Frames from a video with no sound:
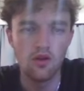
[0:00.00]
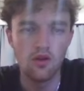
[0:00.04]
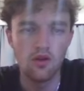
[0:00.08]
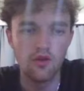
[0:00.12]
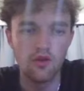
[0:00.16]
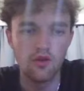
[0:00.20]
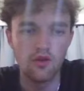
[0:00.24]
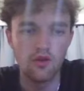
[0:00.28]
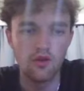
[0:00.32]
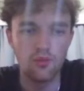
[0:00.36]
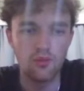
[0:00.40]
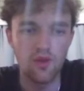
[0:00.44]

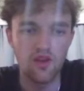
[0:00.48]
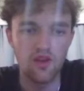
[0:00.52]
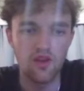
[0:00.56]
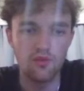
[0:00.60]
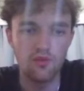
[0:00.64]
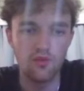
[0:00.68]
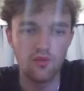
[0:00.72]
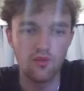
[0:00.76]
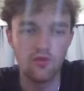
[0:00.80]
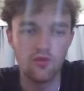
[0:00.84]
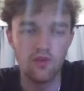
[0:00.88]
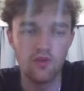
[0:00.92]
The
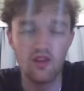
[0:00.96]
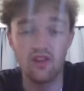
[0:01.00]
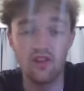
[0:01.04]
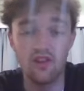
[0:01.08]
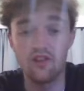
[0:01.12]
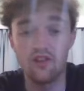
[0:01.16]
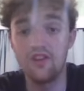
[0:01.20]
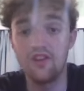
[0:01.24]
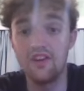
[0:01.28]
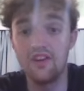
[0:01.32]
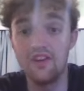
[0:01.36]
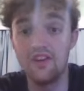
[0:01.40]
best move here
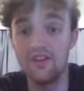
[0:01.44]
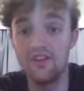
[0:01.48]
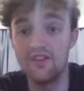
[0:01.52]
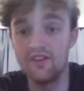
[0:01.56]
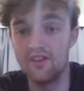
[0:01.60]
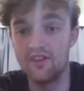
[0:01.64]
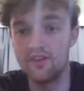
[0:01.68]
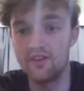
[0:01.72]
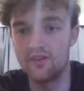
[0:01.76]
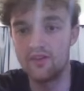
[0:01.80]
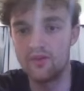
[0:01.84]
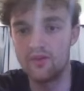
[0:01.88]
is
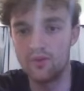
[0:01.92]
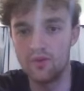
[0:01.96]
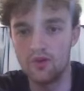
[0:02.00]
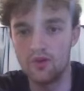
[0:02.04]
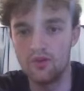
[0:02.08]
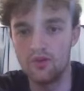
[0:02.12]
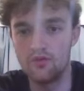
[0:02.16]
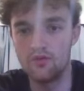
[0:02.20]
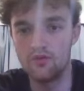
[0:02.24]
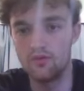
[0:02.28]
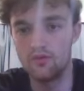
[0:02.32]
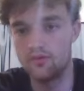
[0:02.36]
e6.
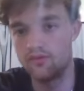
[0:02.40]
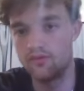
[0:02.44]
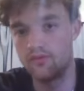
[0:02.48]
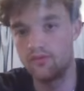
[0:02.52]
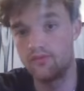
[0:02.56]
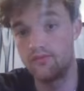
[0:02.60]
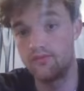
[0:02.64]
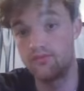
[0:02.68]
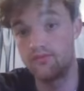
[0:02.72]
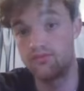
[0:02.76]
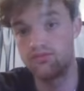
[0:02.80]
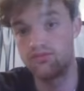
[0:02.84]
Well,
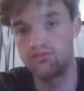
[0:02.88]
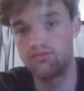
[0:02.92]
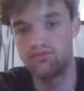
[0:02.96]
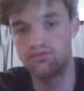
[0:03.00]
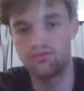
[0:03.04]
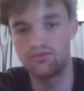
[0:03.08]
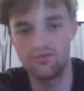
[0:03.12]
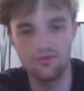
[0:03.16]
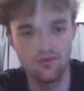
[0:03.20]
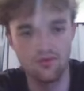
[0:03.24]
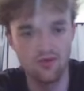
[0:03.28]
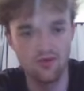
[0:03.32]

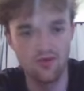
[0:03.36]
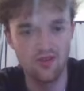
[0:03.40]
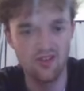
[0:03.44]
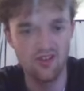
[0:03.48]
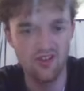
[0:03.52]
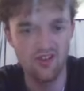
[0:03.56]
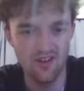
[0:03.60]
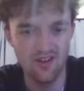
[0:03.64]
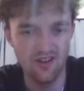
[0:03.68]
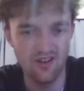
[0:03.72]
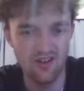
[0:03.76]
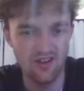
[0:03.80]

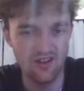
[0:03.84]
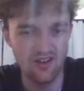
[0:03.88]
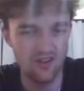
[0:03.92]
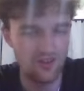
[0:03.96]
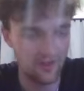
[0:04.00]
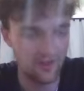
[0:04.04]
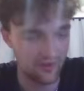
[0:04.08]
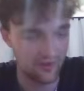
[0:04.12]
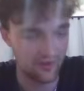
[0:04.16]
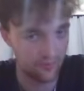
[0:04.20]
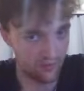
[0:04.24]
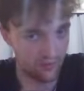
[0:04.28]

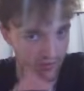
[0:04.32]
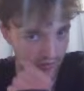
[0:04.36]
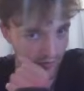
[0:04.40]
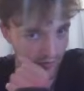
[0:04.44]
e6 was